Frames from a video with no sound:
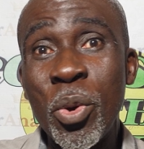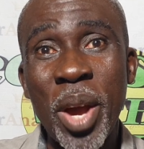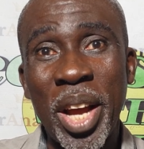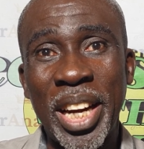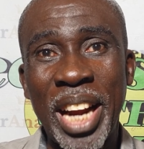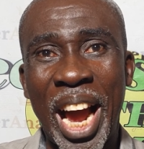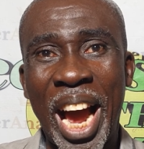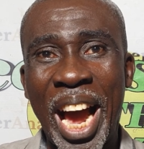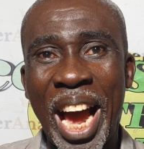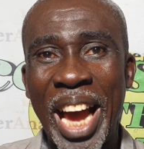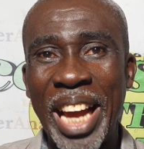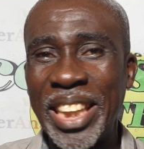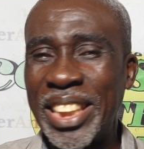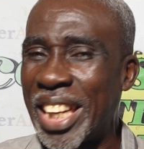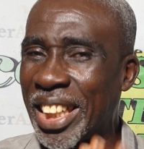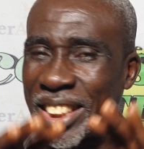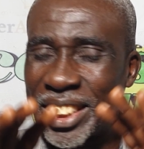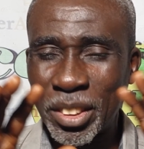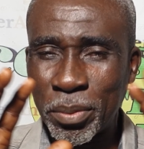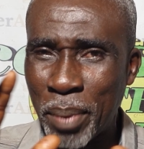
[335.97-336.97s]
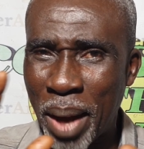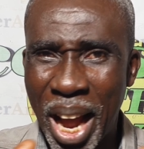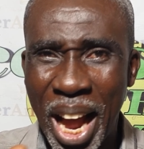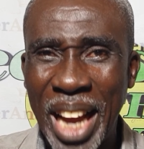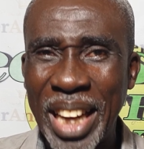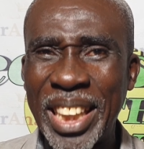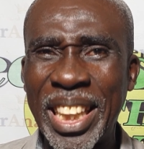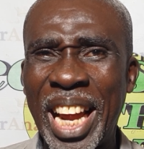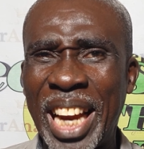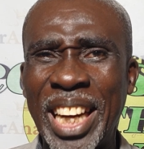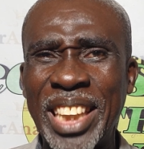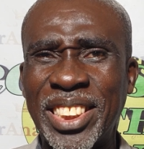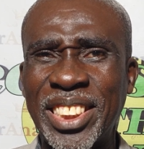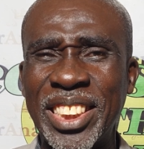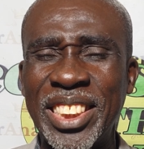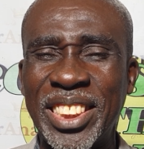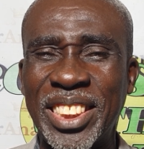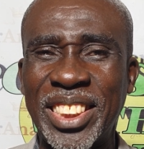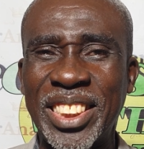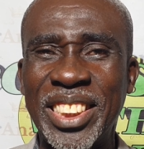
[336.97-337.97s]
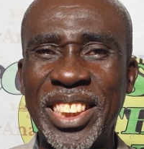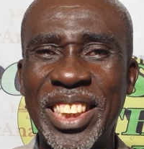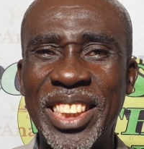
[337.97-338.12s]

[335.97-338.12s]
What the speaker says: and I, that is by analysis.